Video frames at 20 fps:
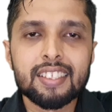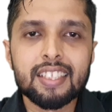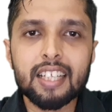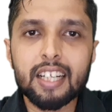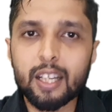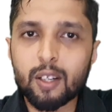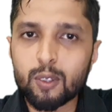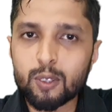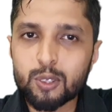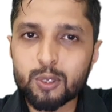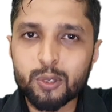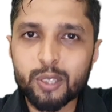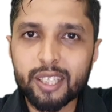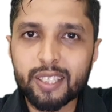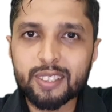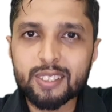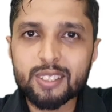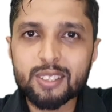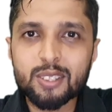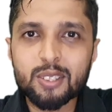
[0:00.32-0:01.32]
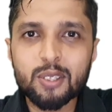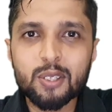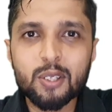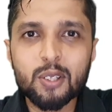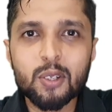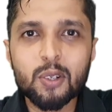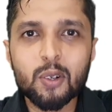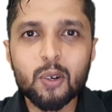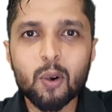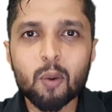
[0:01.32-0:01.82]
Hello students,
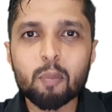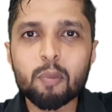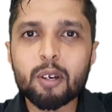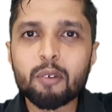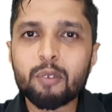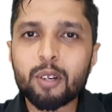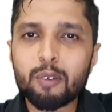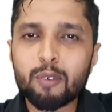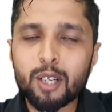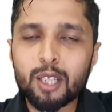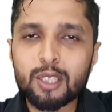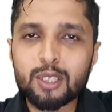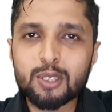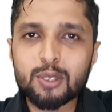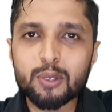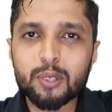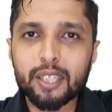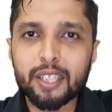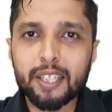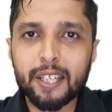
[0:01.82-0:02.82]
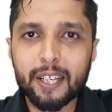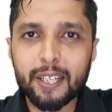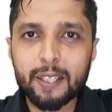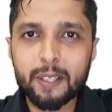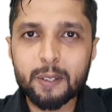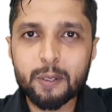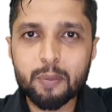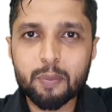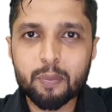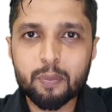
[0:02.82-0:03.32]
hope everyone is doing great.
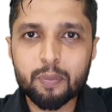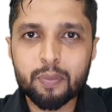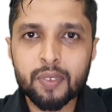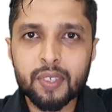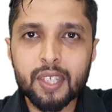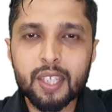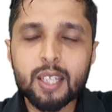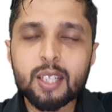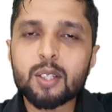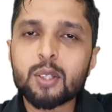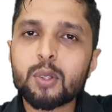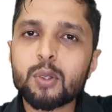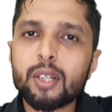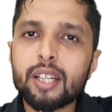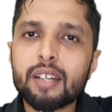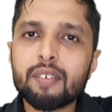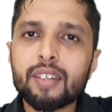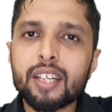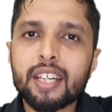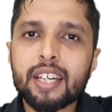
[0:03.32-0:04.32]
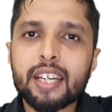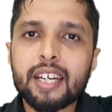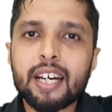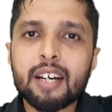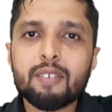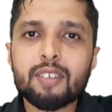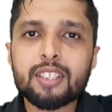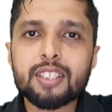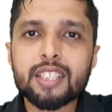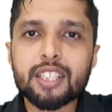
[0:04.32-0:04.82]
Today we can
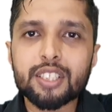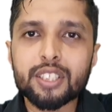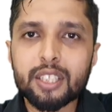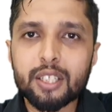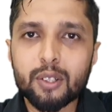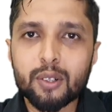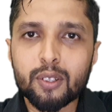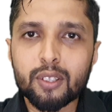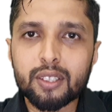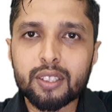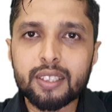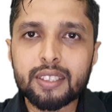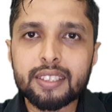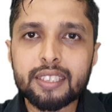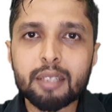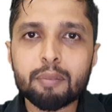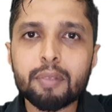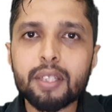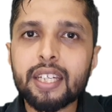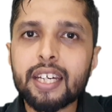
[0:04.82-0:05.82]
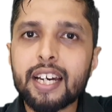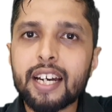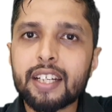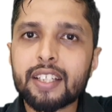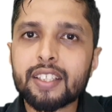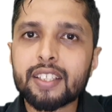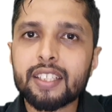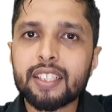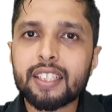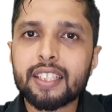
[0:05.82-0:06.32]
have a session on SEBI
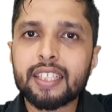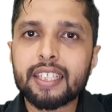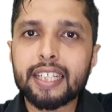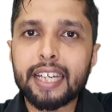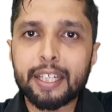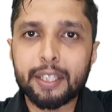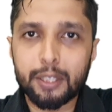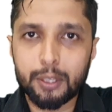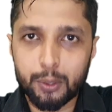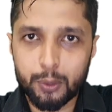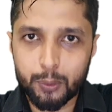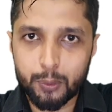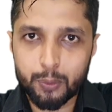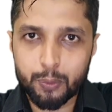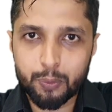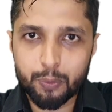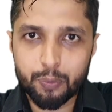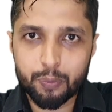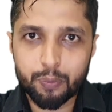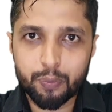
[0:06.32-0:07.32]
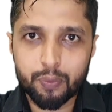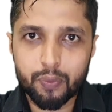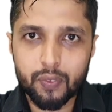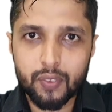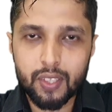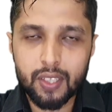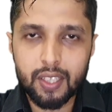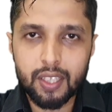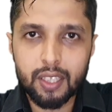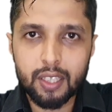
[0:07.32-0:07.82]
Act 92.
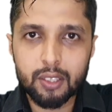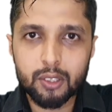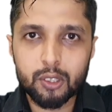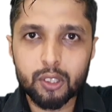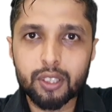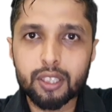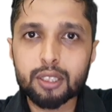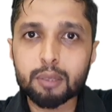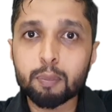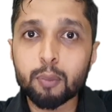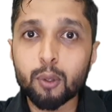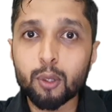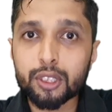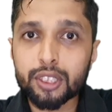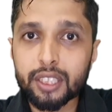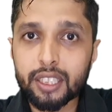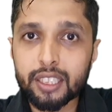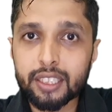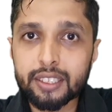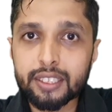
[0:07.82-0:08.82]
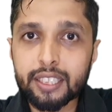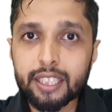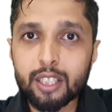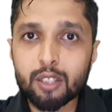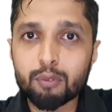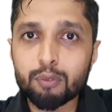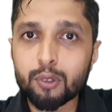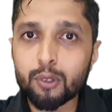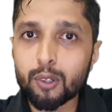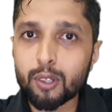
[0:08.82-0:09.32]
So this portion is there
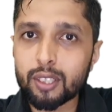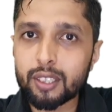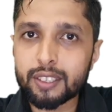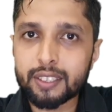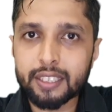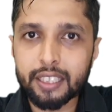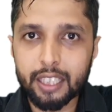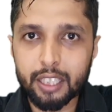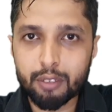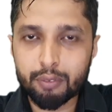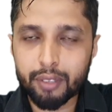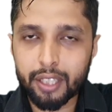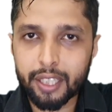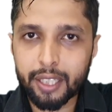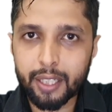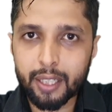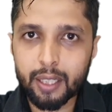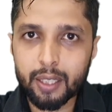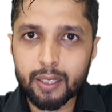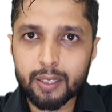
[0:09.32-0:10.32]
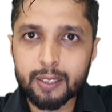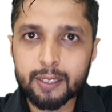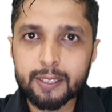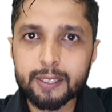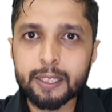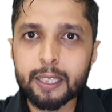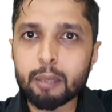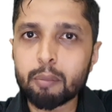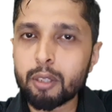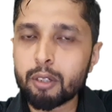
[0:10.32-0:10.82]
for CA Final,
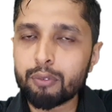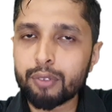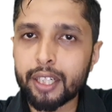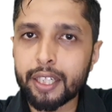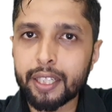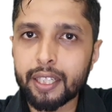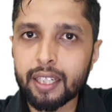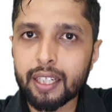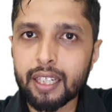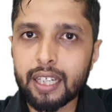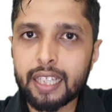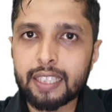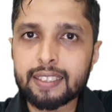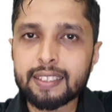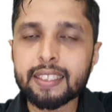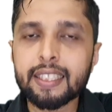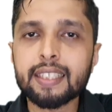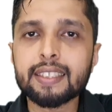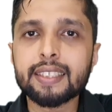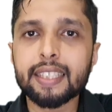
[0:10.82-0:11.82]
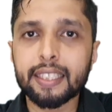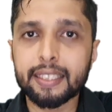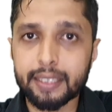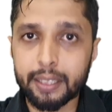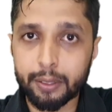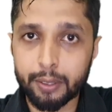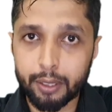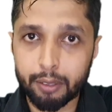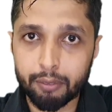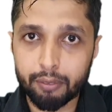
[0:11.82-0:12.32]
CMA Final and CS
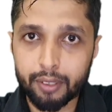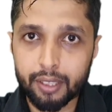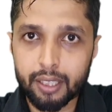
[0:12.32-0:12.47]
Executive.